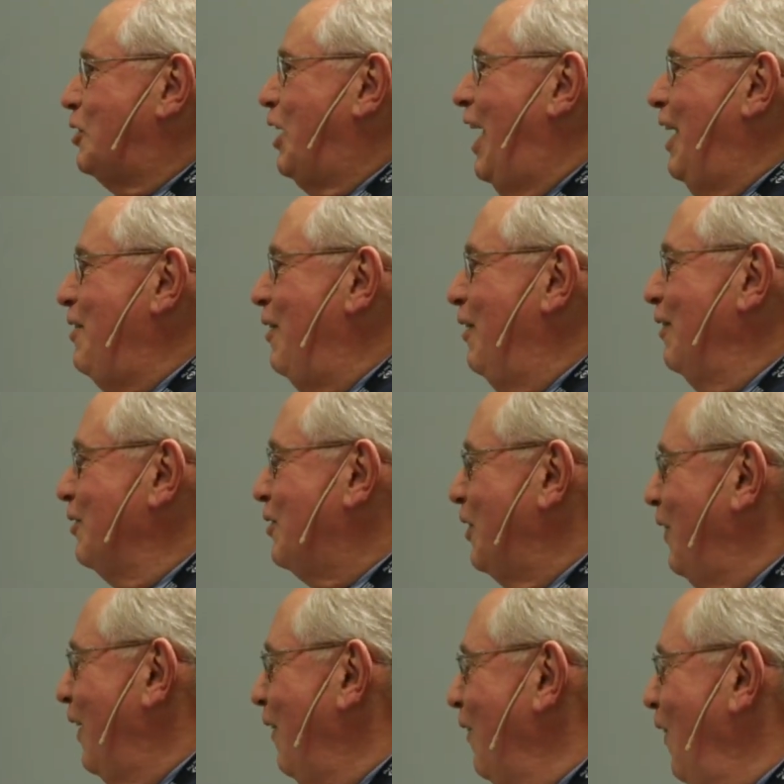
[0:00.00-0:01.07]
10 years of
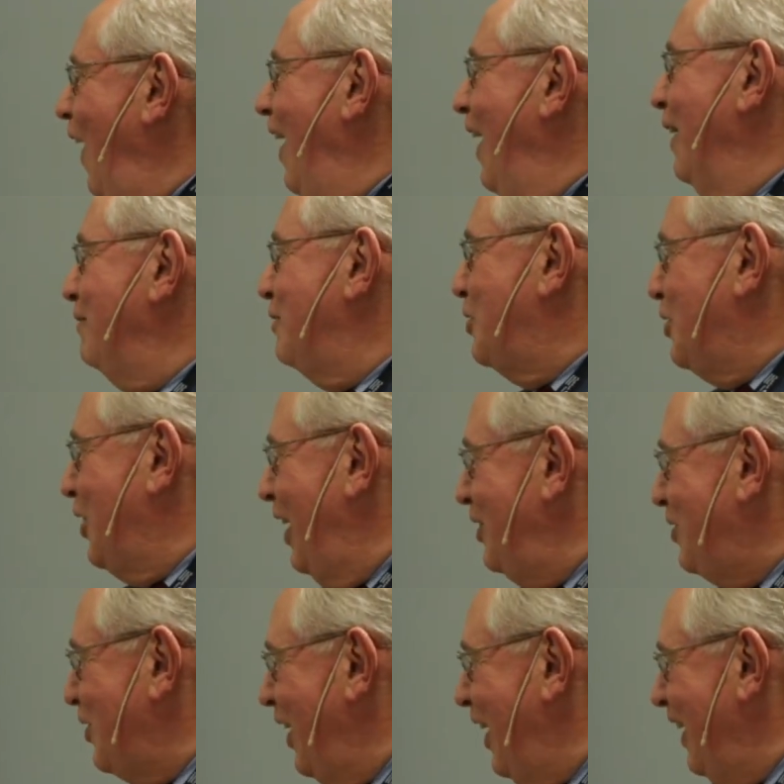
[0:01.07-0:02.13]
their lives
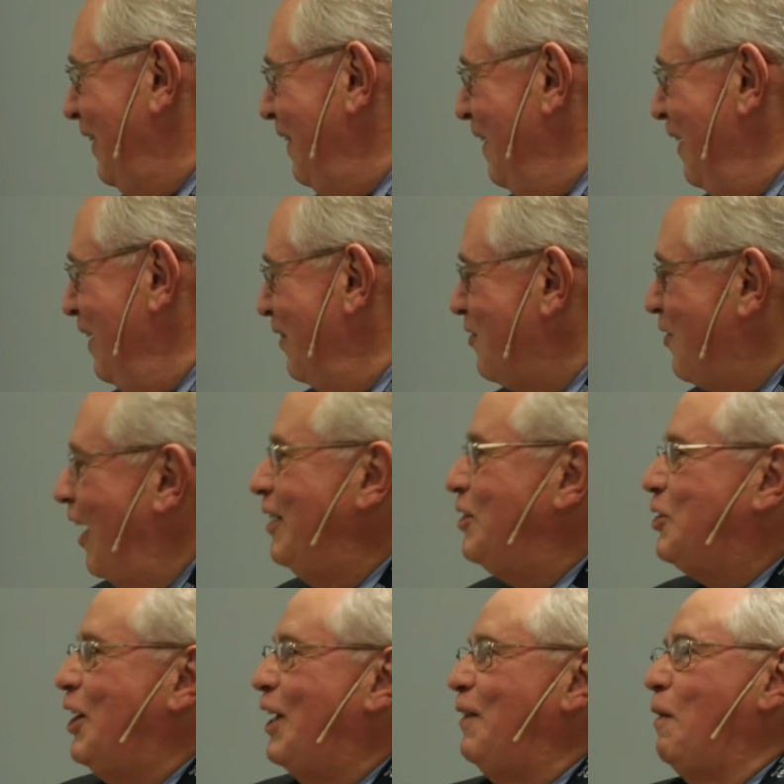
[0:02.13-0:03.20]
chasing
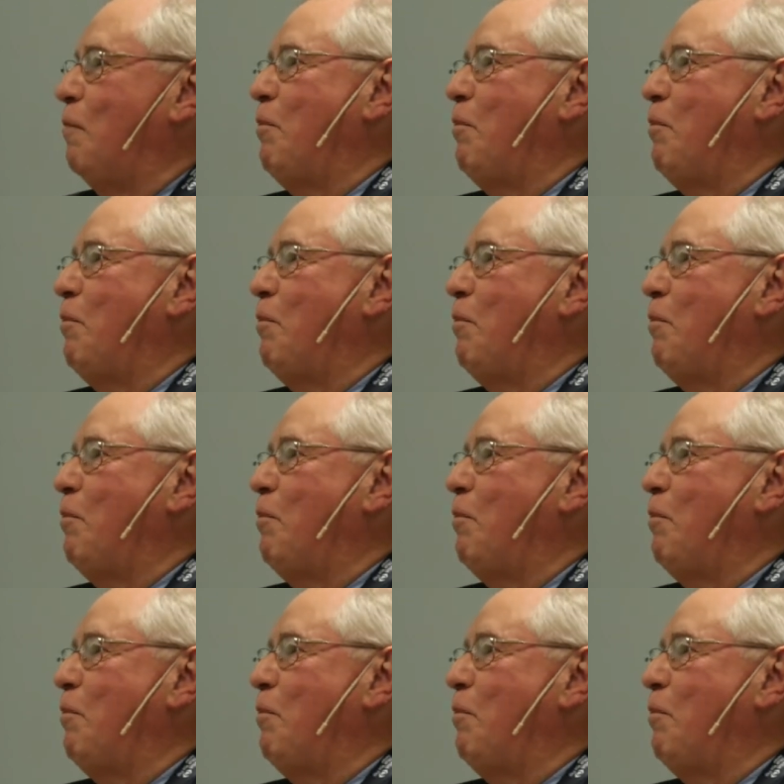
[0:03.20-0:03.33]
the